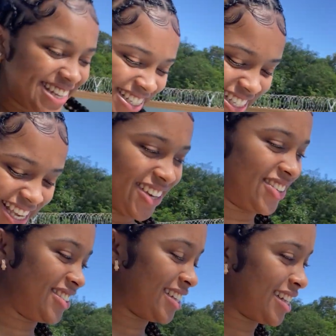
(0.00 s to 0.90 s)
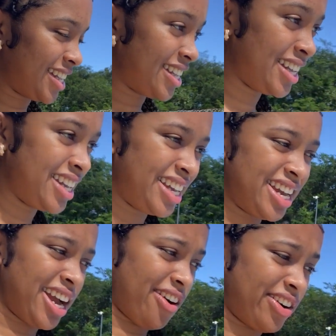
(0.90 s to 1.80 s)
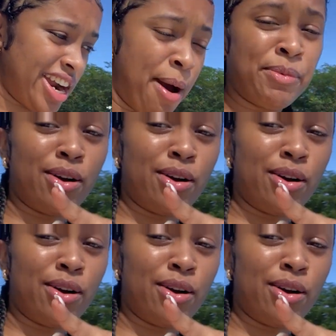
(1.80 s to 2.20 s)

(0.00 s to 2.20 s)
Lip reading: It's cute. All right, I'm gonna